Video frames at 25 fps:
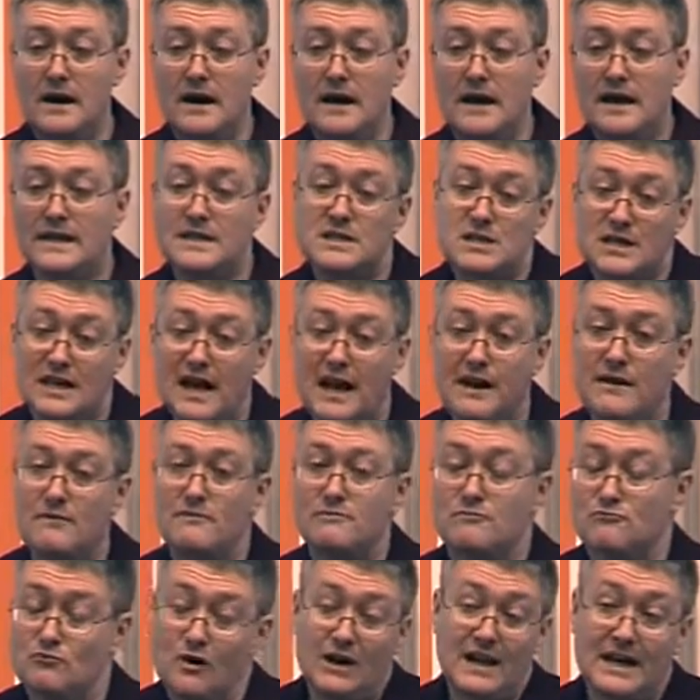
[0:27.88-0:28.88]

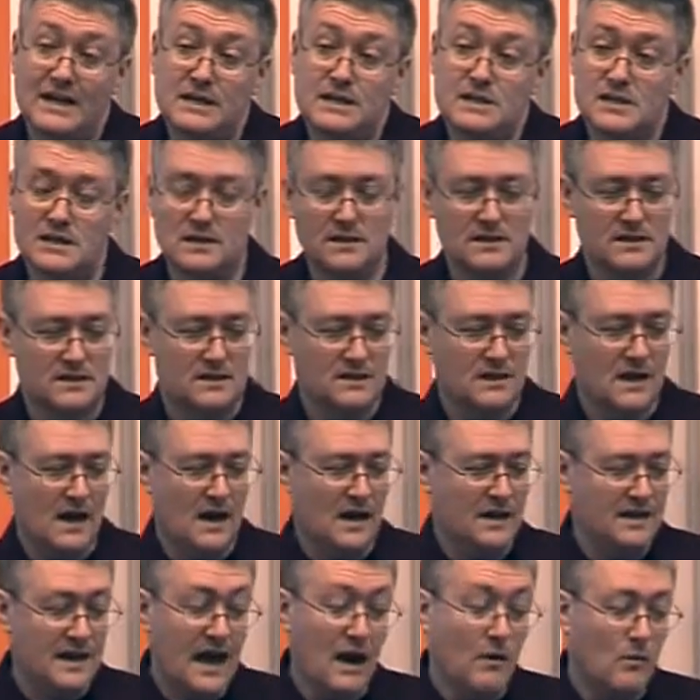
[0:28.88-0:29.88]
internet-related
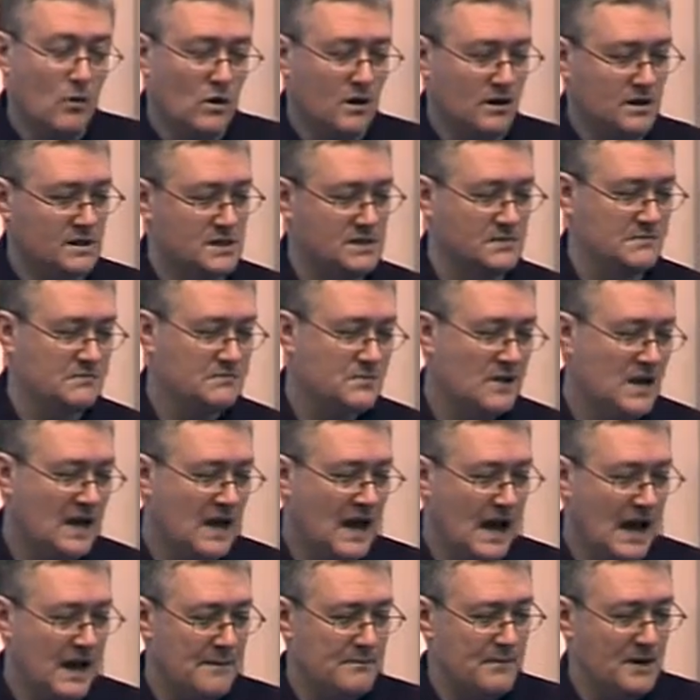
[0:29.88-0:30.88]
networks.
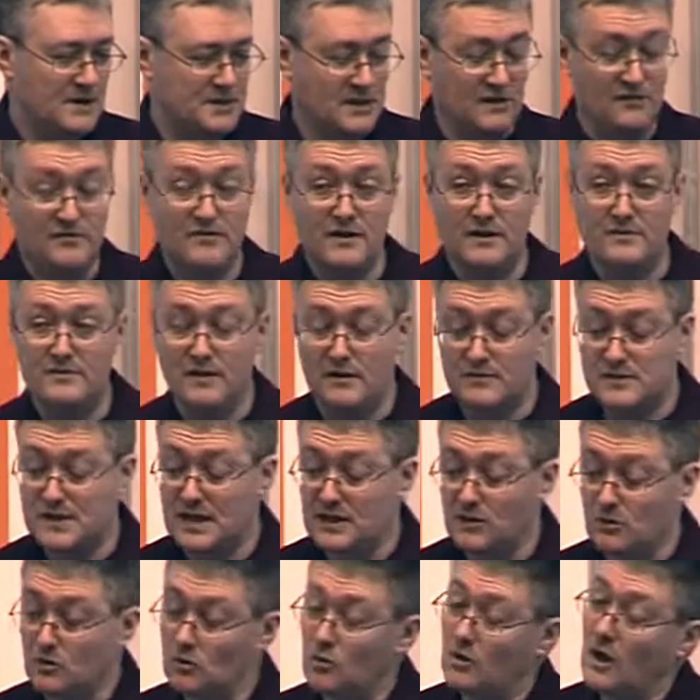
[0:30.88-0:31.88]
As I've
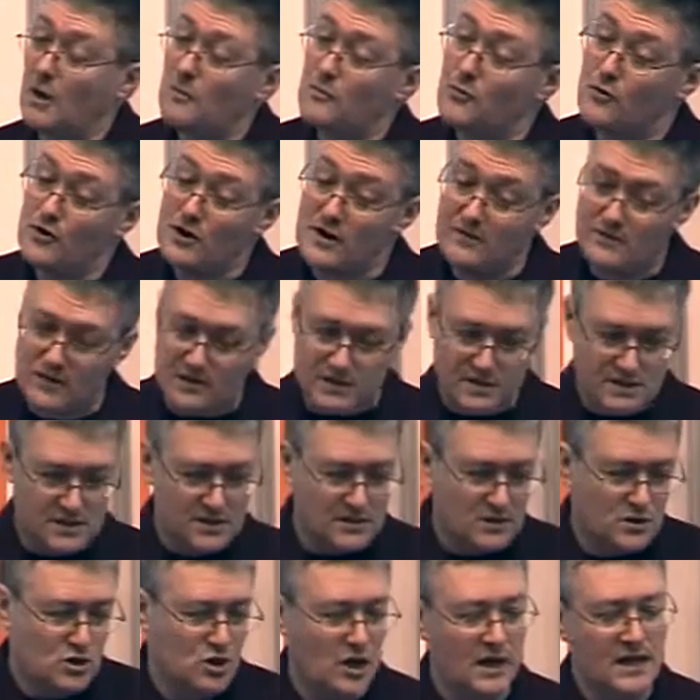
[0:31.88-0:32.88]
said on all our
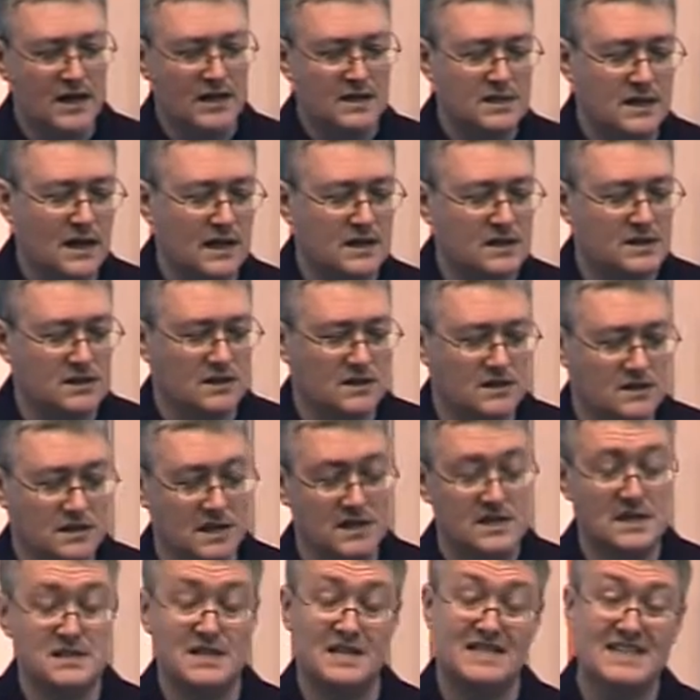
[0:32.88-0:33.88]
previous training tasters,
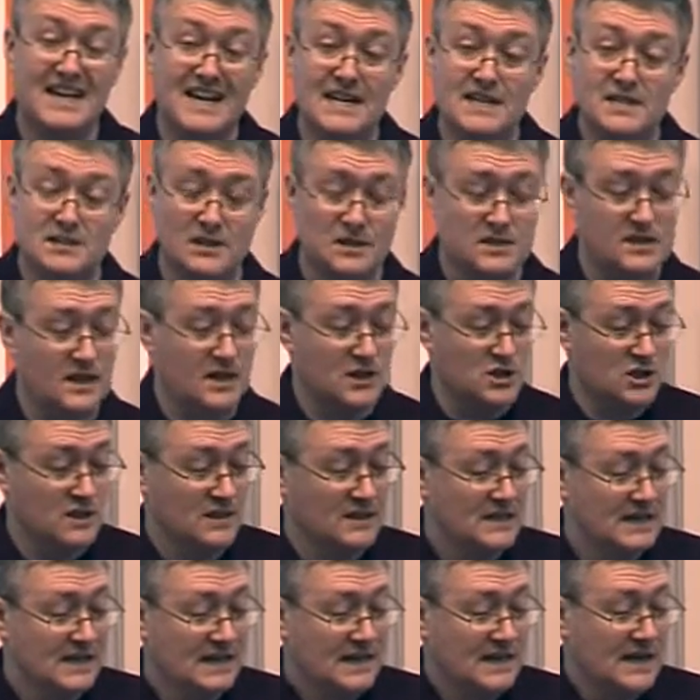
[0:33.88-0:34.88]
this is a taster
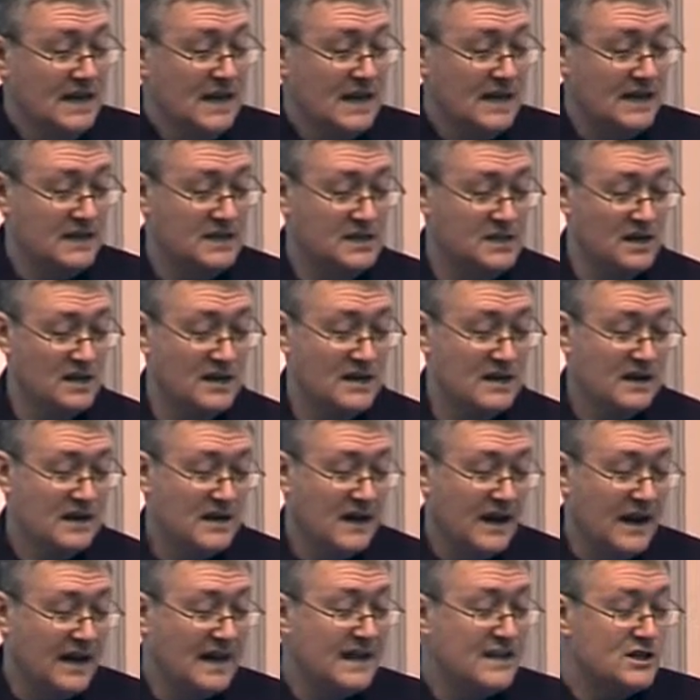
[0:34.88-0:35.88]
session. It's
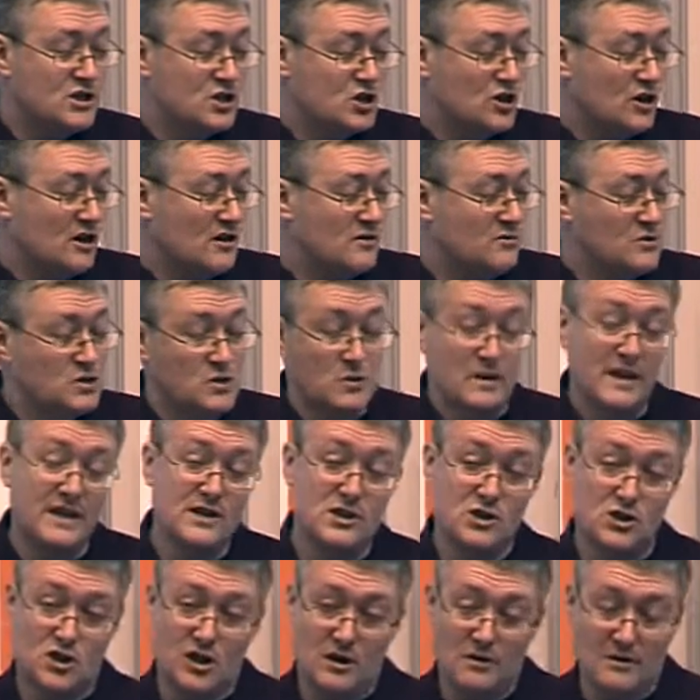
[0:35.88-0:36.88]
an intro to an
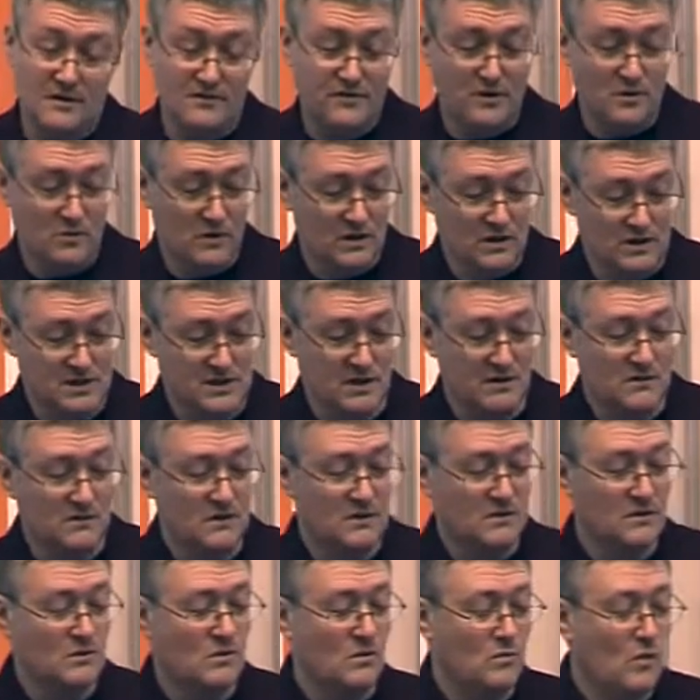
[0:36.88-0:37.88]
intro, if you will. So
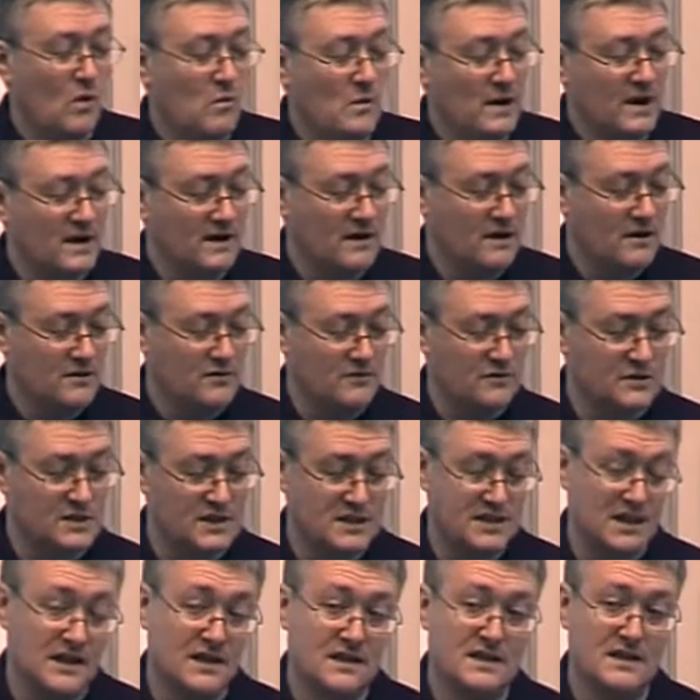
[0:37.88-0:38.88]
what we're going to go through
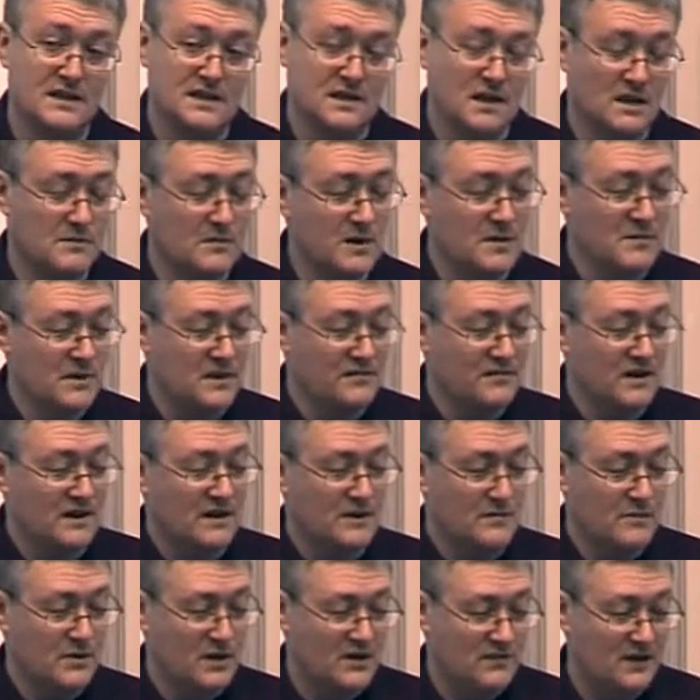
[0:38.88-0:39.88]
today, it's going to be a bit
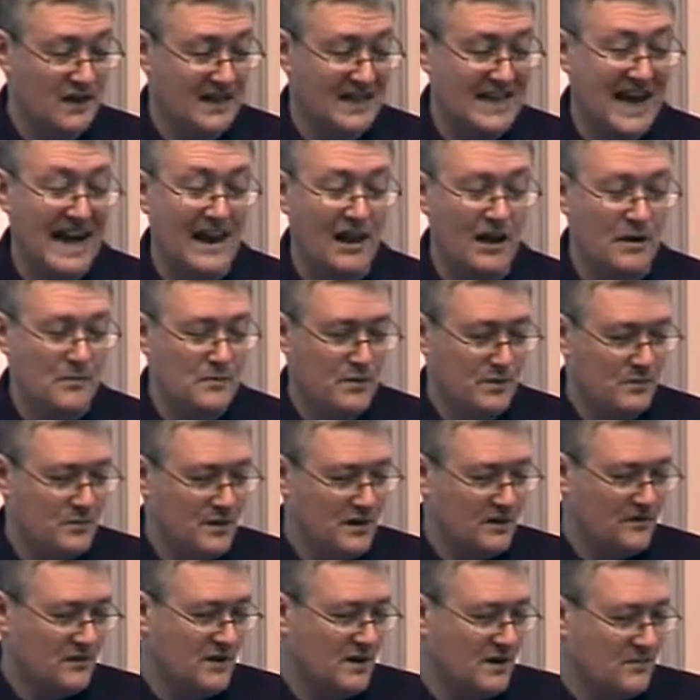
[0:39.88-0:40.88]
of a gallop,
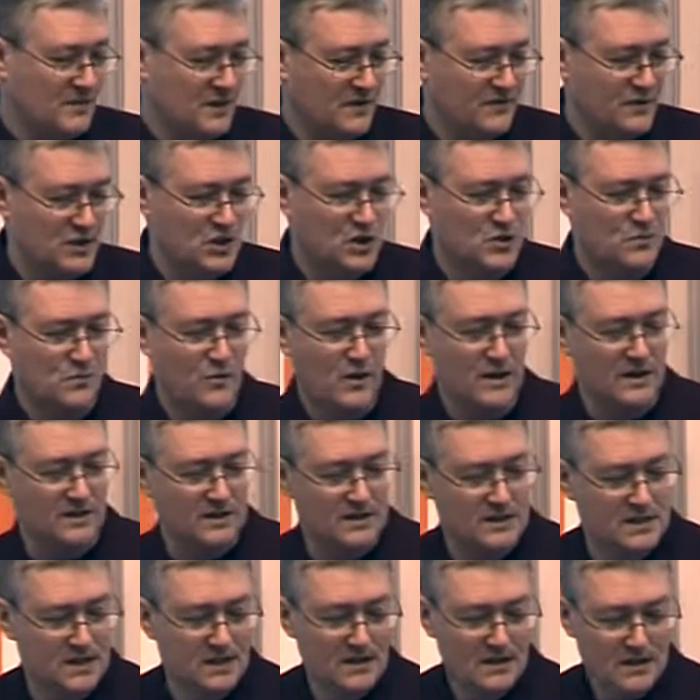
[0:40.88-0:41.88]
bit of a
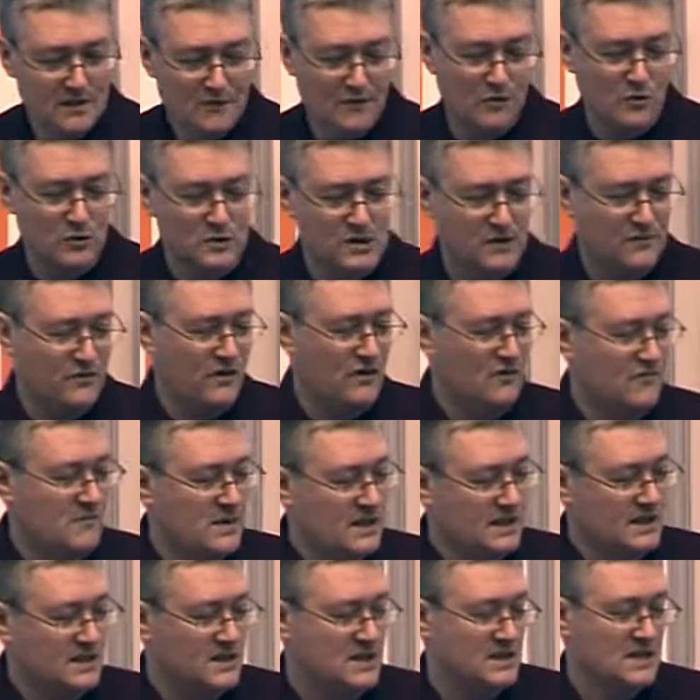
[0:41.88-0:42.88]
sprint, 45
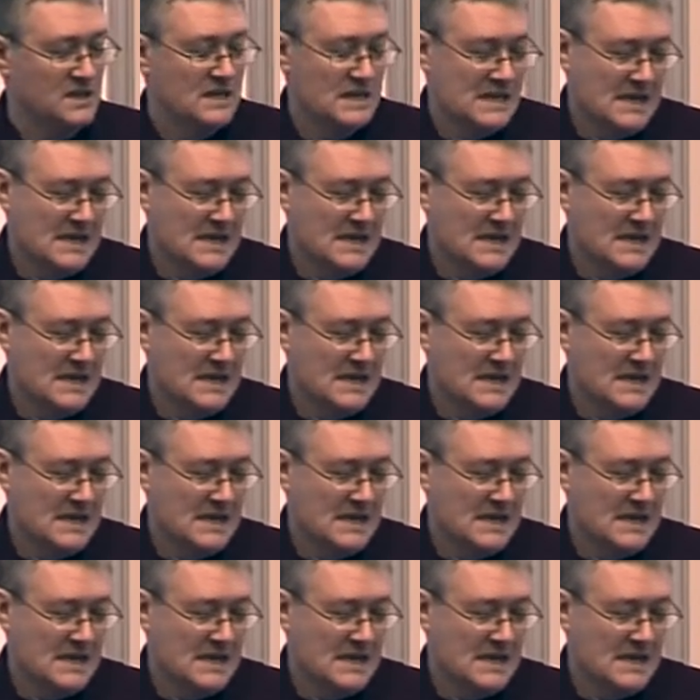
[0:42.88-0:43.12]
minutes